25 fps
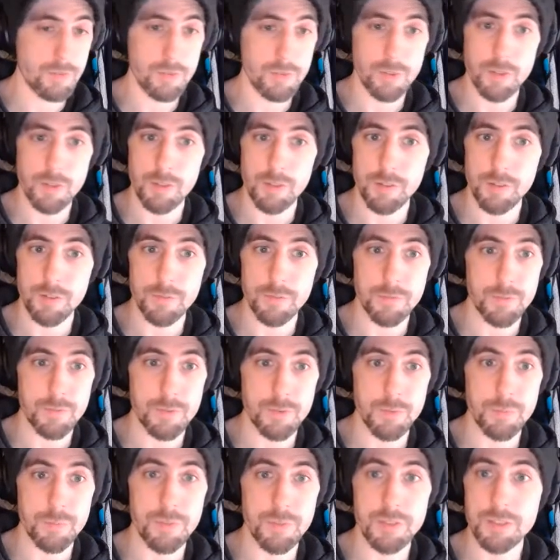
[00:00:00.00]
on
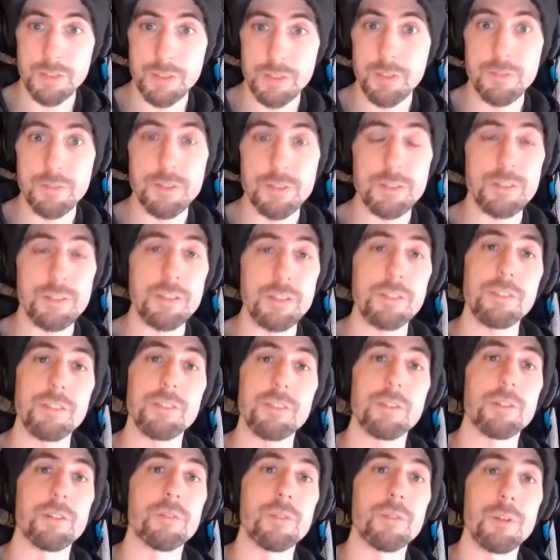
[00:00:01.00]
film and television sets
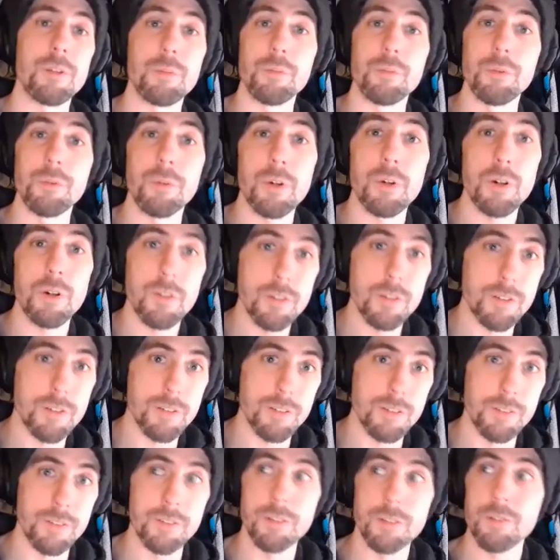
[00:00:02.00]
are very blue collar,
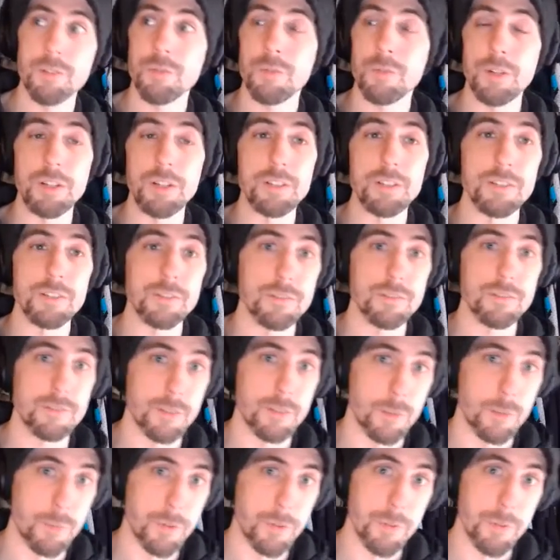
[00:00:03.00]
and they're afraid to
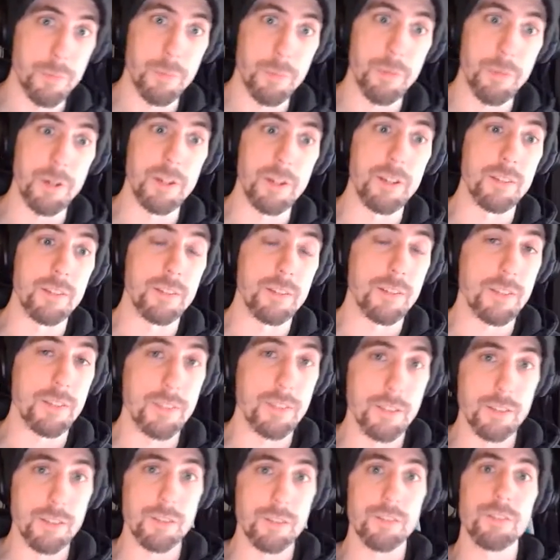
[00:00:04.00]
open up about anything, and
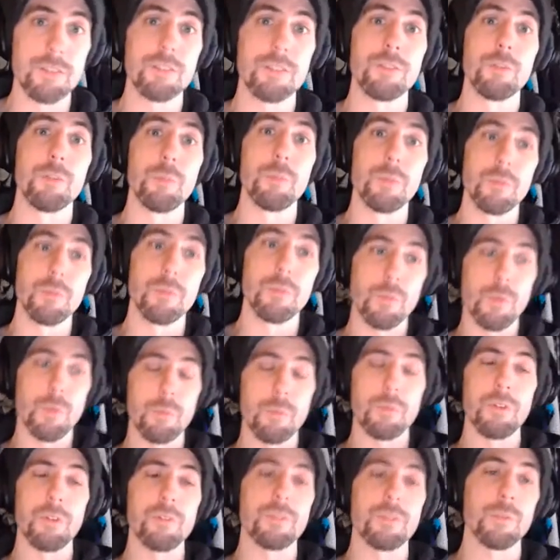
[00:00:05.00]
that's super
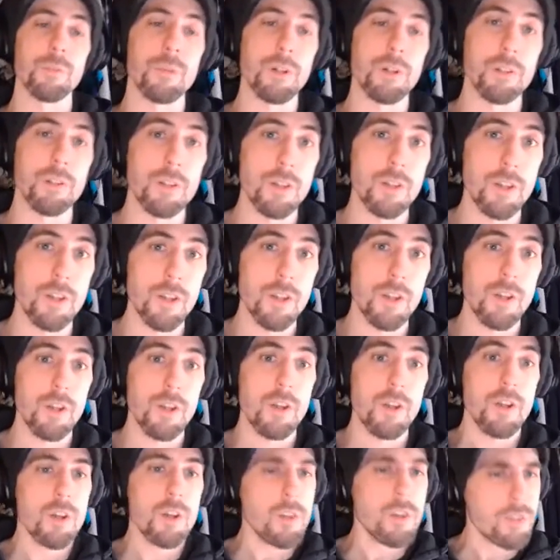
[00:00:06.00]
informative as well.
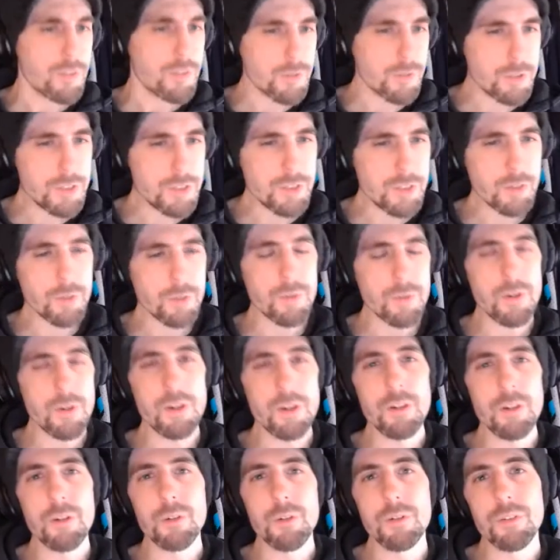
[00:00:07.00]
So Gina
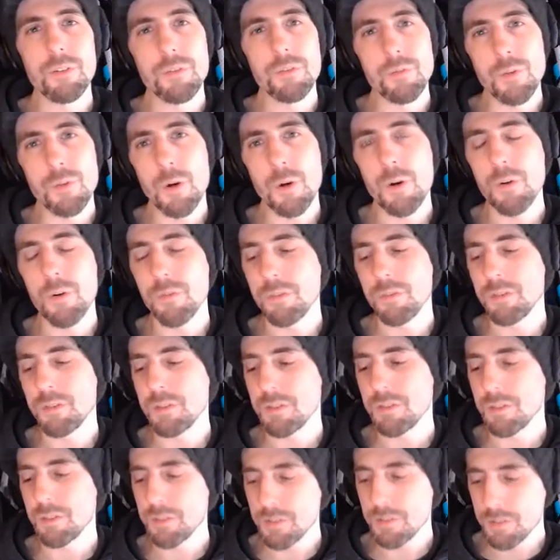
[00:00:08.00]
Carano has evolved
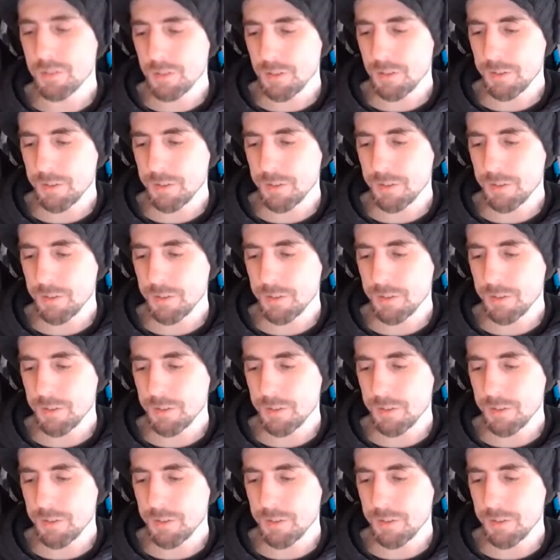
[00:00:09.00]
into